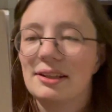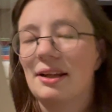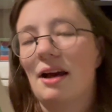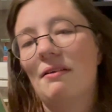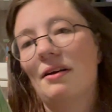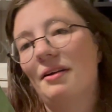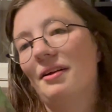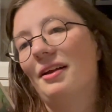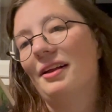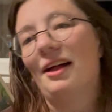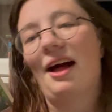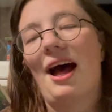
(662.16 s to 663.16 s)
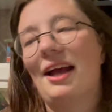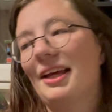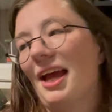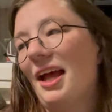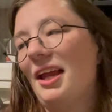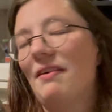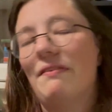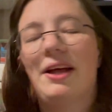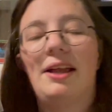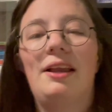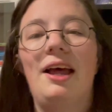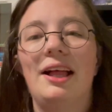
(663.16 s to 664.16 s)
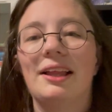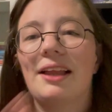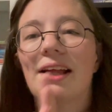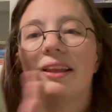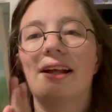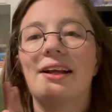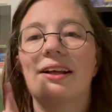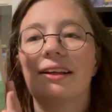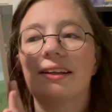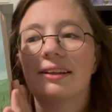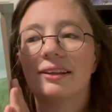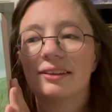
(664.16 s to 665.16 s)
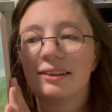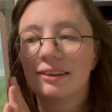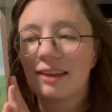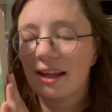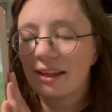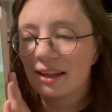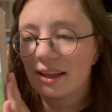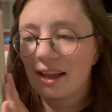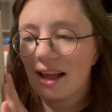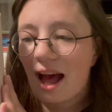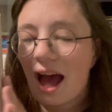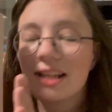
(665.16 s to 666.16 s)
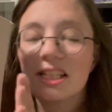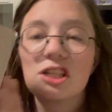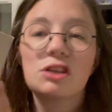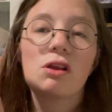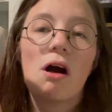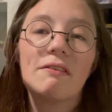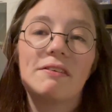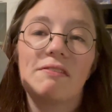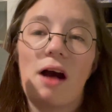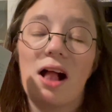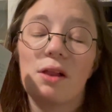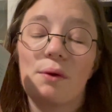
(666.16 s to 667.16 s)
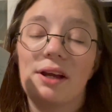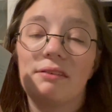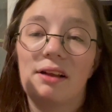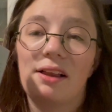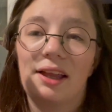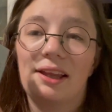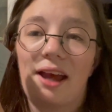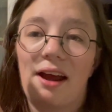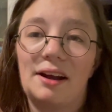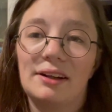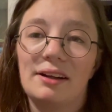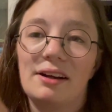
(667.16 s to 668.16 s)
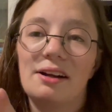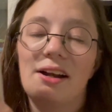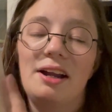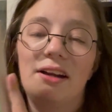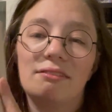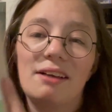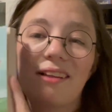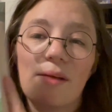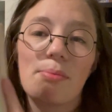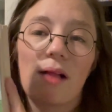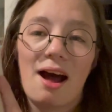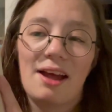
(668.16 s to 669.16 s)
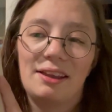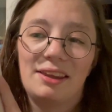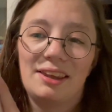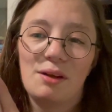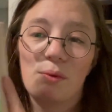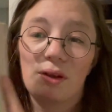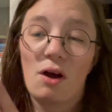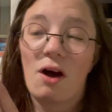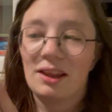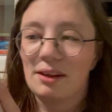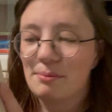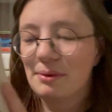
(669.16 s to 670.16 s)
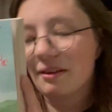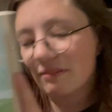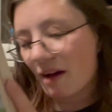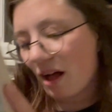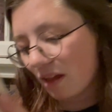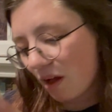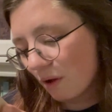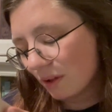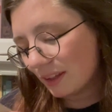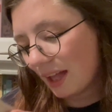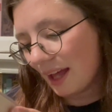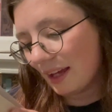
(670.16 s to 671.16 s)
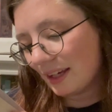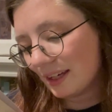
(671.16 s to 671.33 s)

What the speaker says: I can't even. I just loved following Rilla's character. Rilla Blythe was awesome to follow. Like,